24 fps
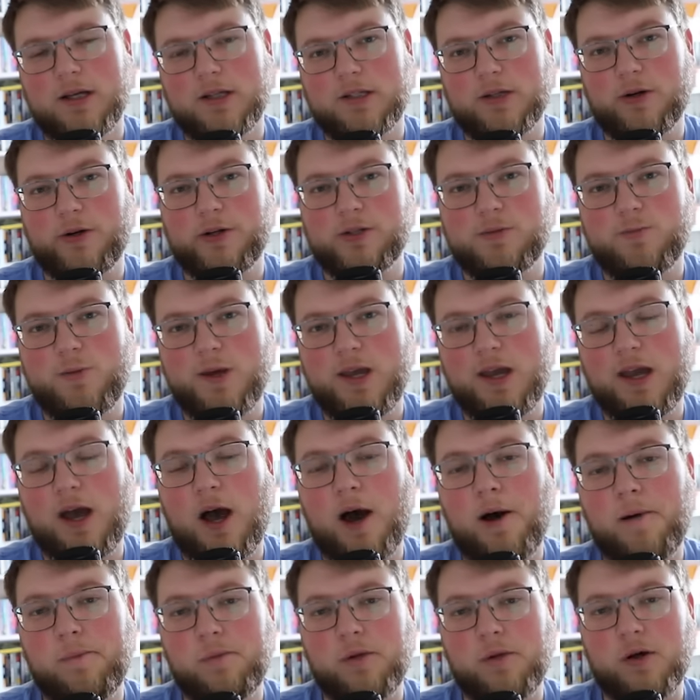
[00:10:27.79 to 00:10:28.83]
So it's being
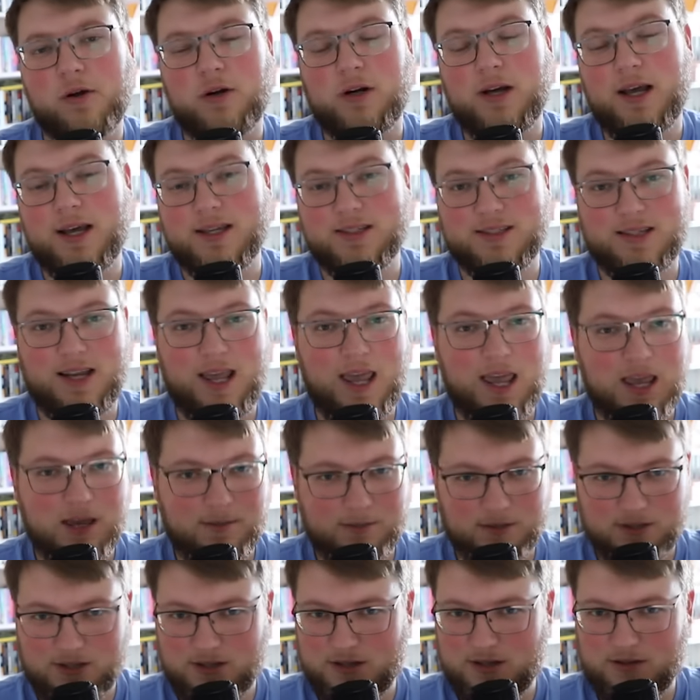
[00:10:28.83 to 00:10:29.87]
uploaded as an
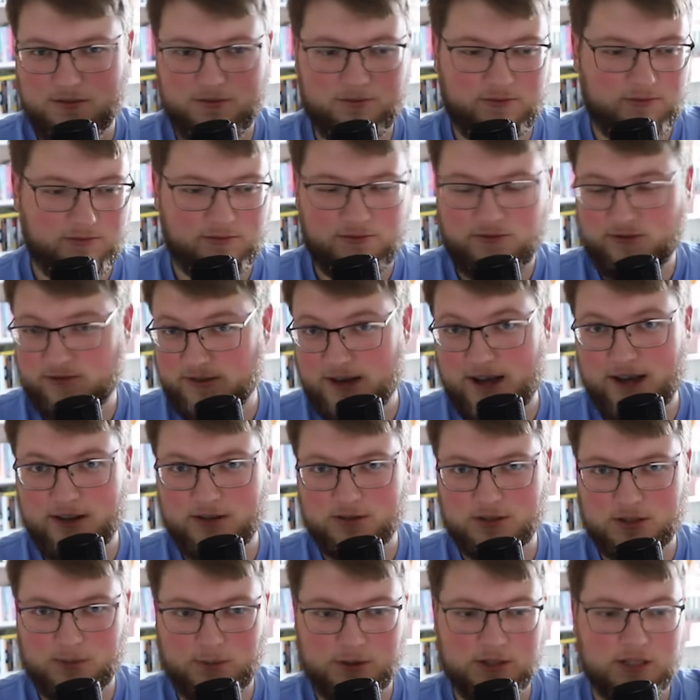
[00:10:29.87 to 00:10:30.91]
Amazon
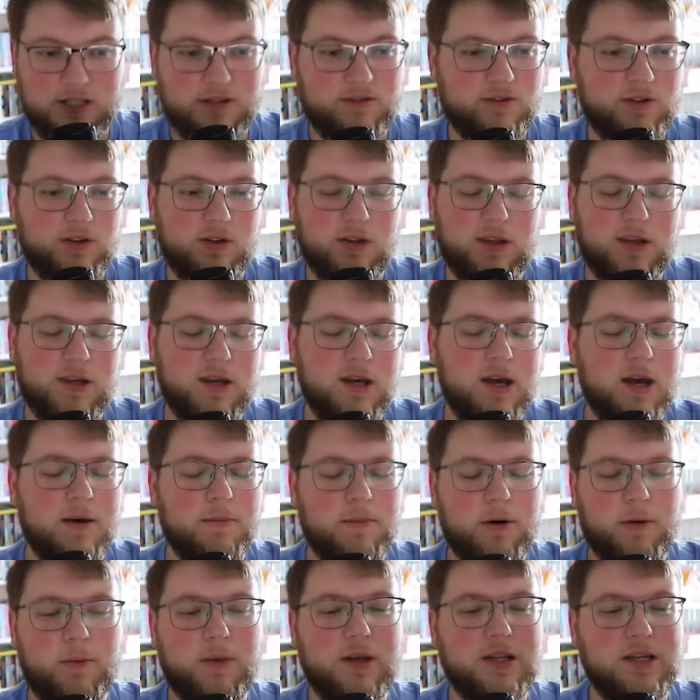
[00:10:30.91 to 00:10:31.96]
file specifically,
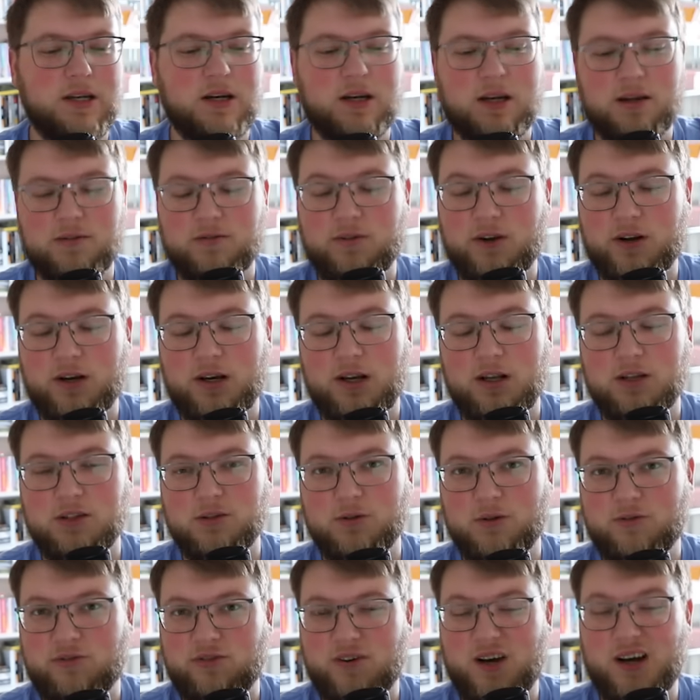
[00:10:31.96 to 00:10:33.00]
but we need to convert it
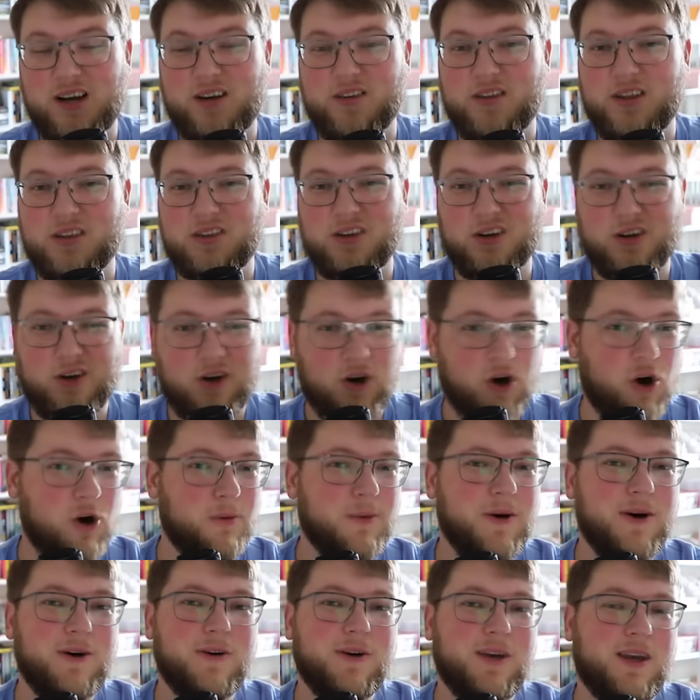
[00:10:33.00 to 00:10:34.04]
into a file that the
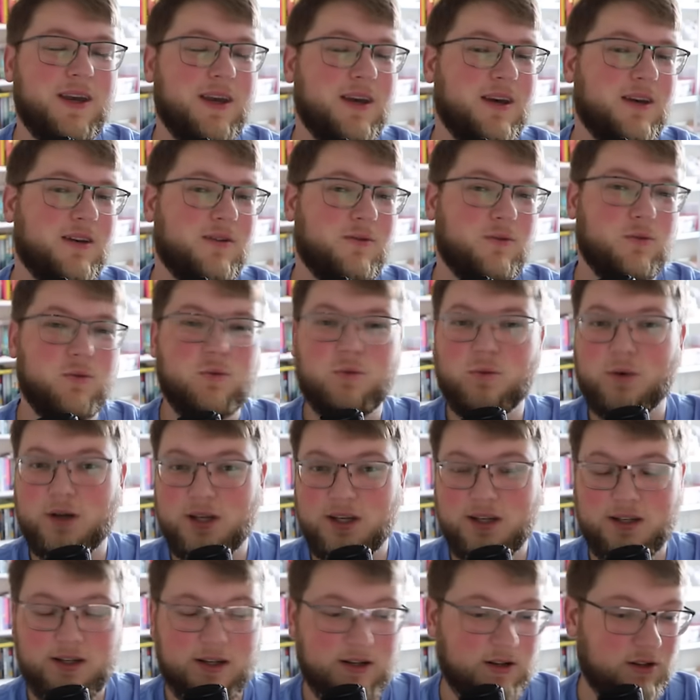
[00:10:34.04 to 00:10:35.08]
Kobo can
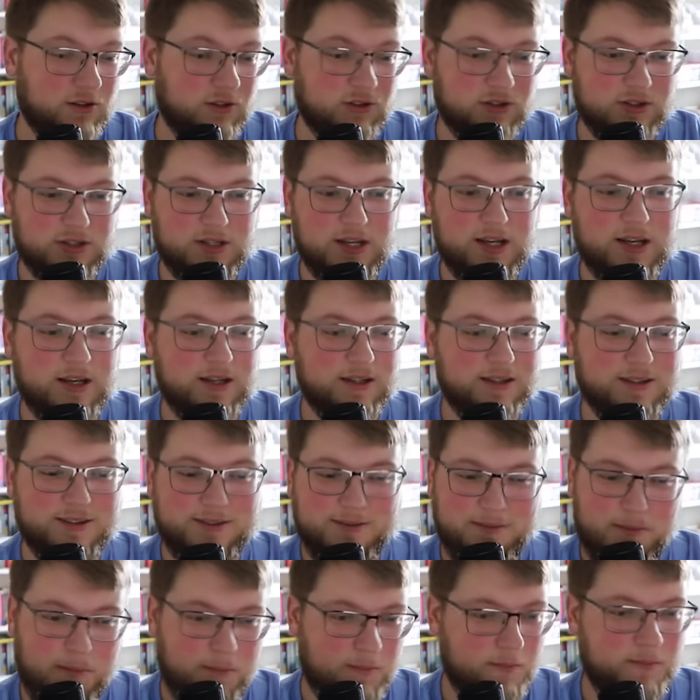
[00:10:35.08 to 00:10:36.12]
read and understand
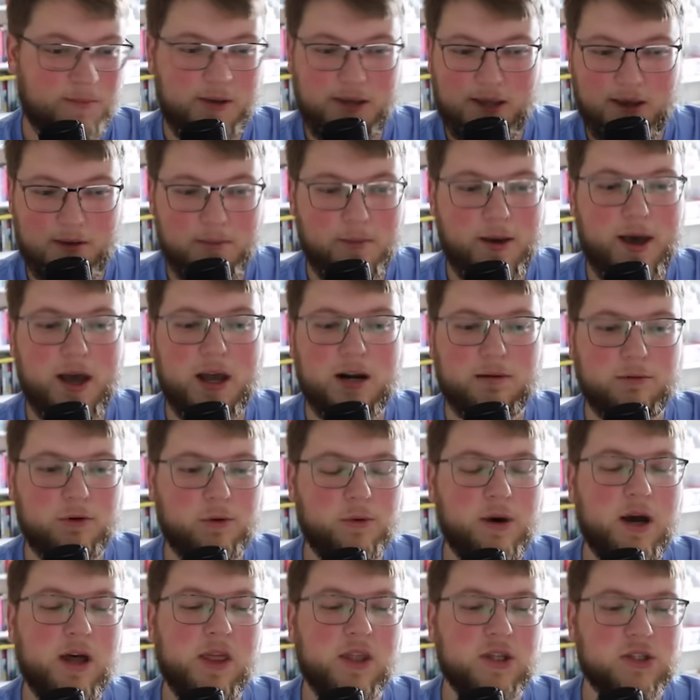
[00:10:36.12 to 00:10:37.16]
and be
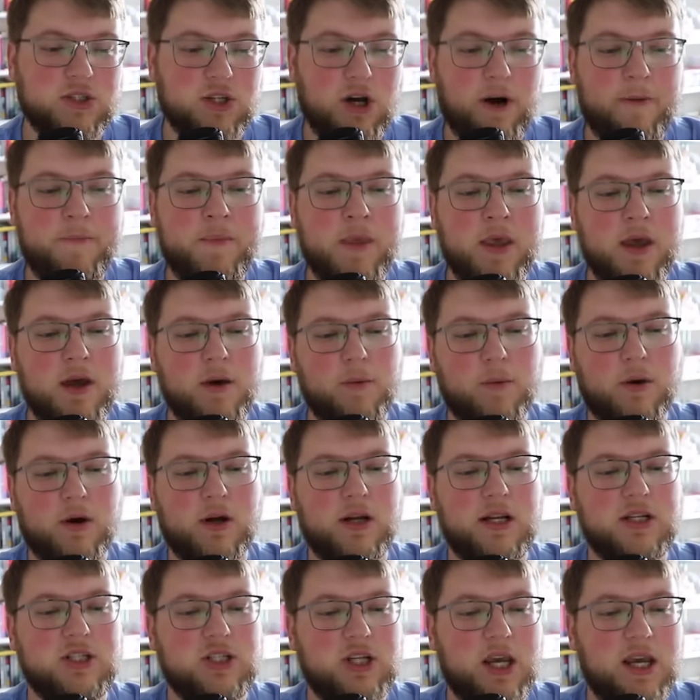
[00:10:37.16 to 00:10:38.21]
compatible with. So we're
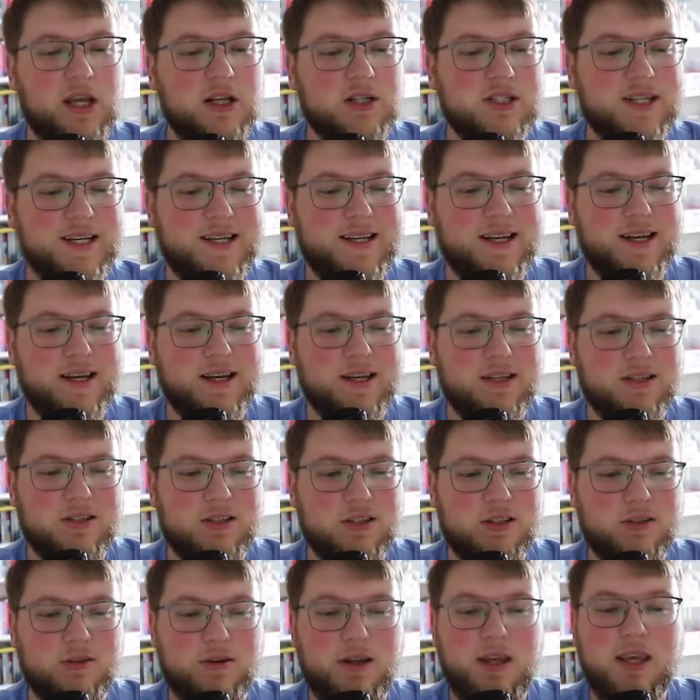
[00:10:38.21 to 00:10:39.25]
going to change it
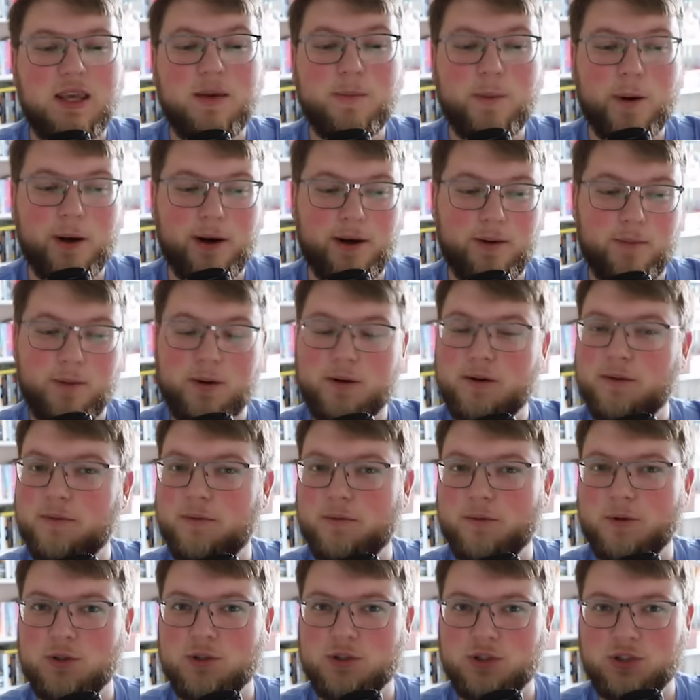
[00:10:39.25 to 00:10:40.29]
to EPUB,
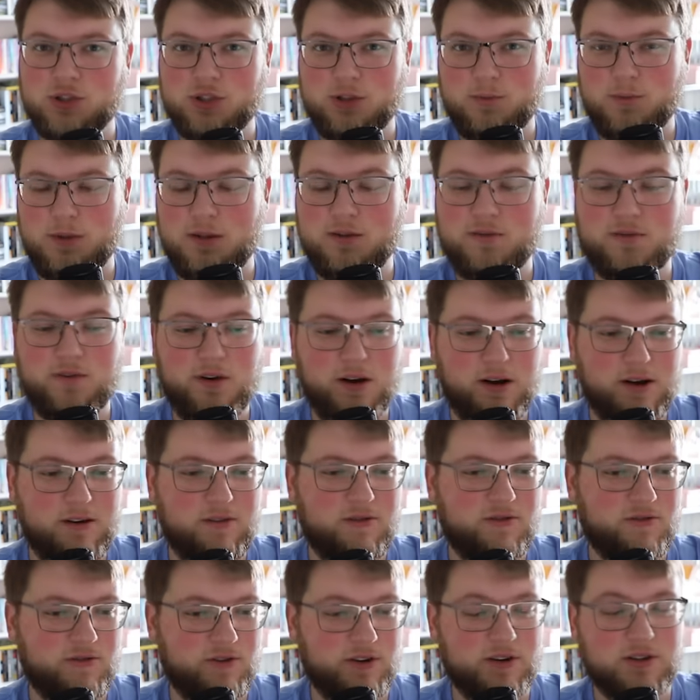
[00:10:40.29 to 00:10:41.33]
which should be the very
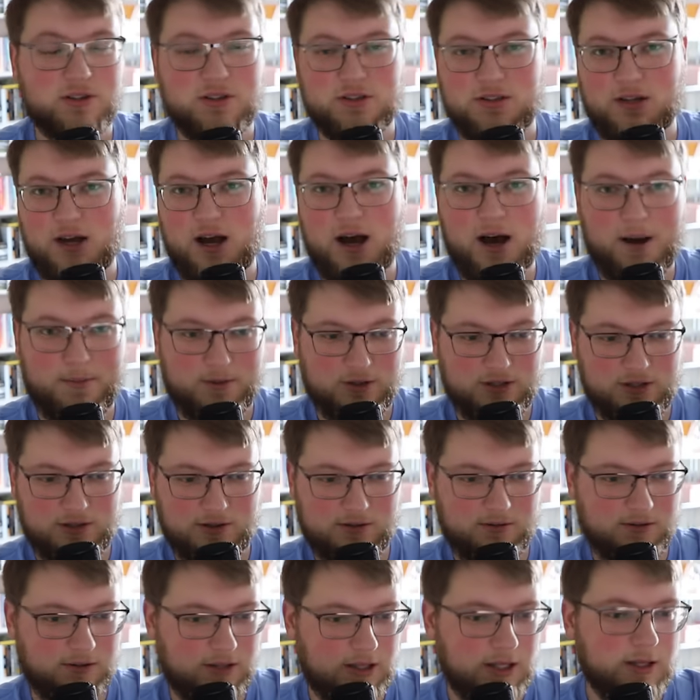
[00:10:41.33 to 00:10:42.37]
first
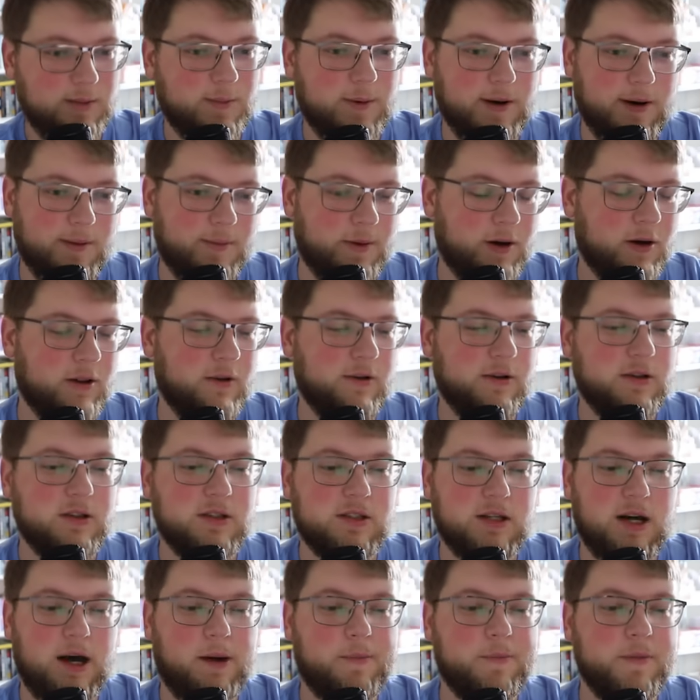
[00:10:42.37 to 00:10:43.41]
option, EPUB, all the way at the
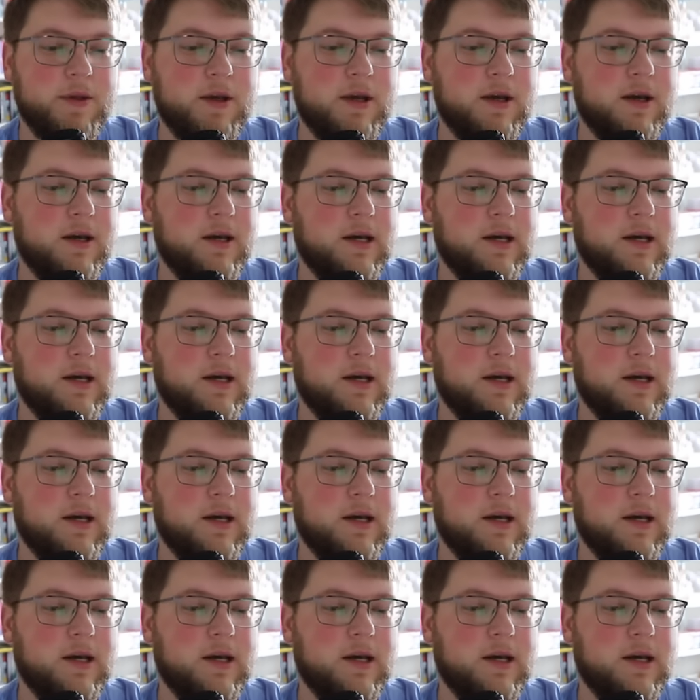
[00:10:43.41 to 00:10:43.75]
top.